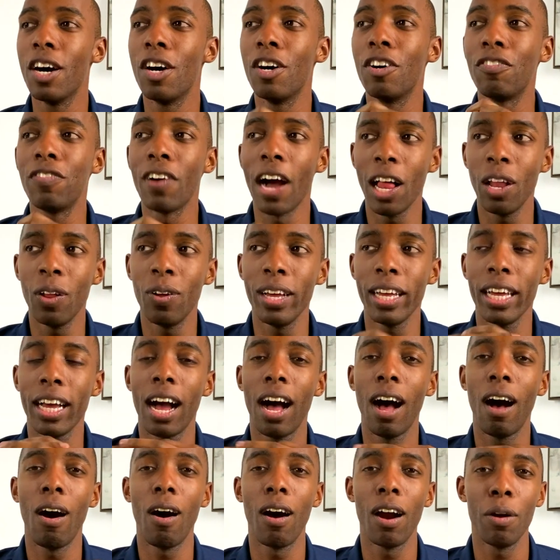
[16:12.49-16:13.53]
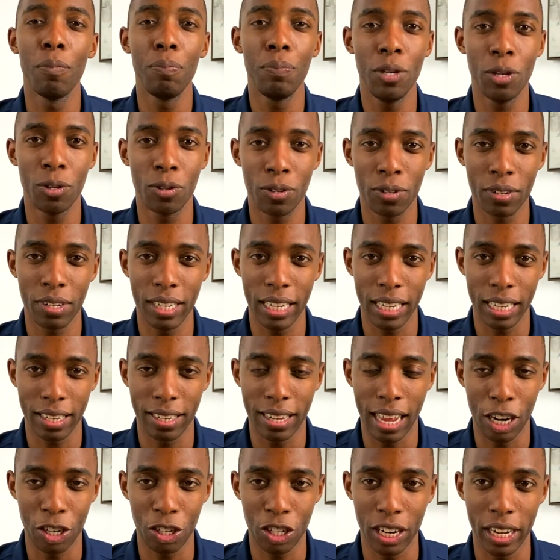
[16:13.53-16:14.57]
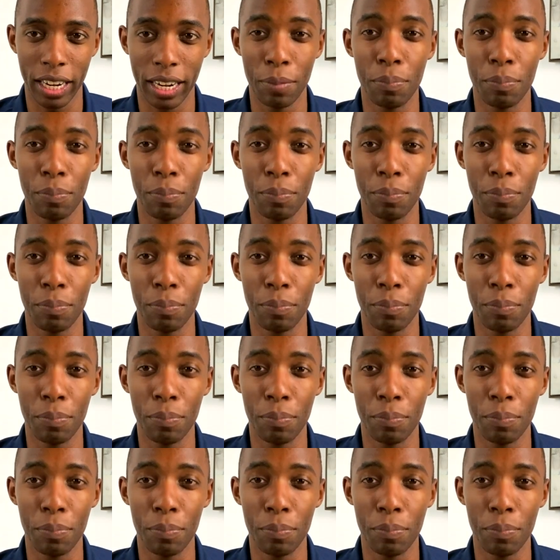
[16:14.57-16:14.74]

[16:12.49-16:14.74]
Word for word: Following our pugil stick session,